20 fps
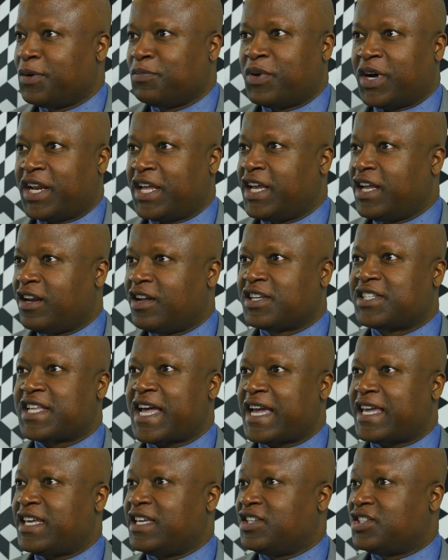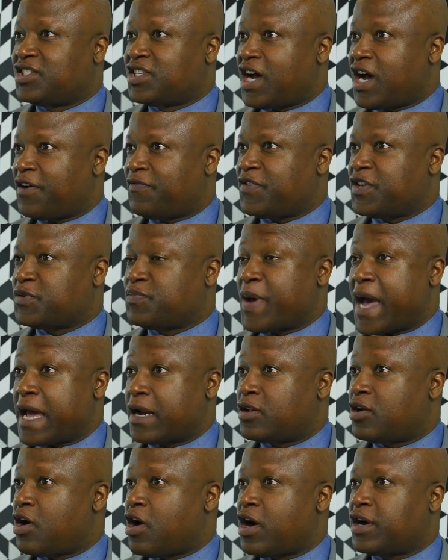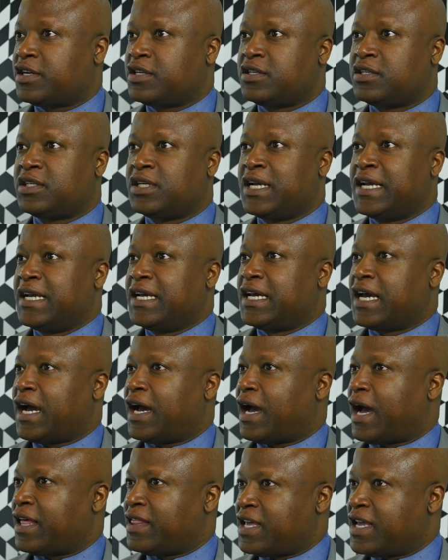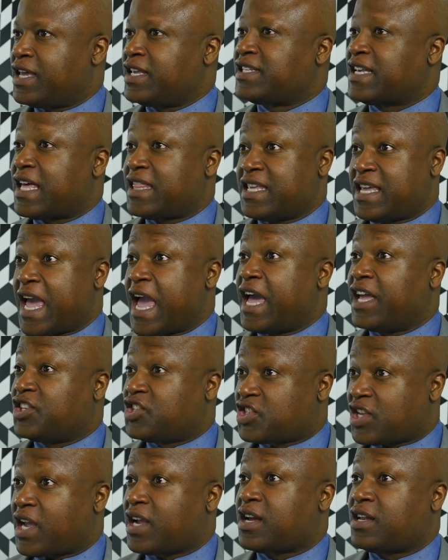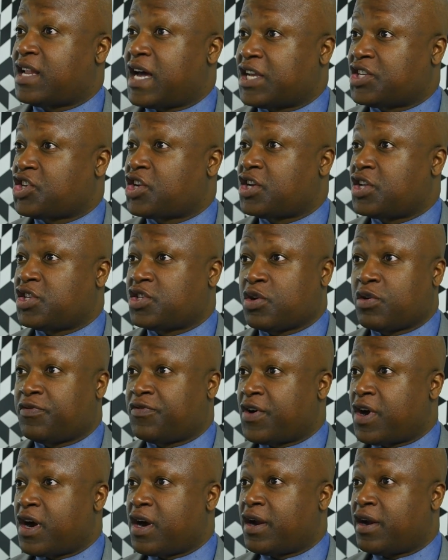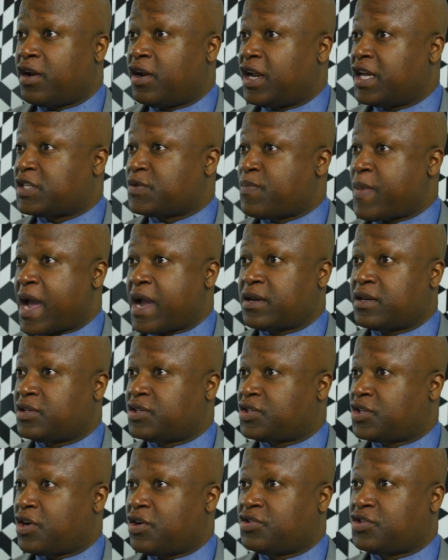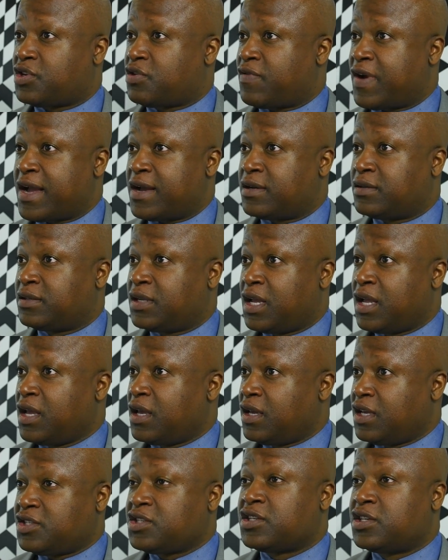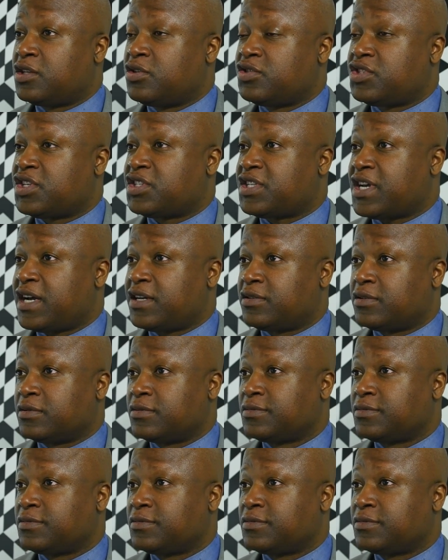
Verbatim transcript: But he looks like he's tough. He's battle-hardened. I think he's had the edge psychologically so far. And unless Magnus turns it around, he's going to lose his title.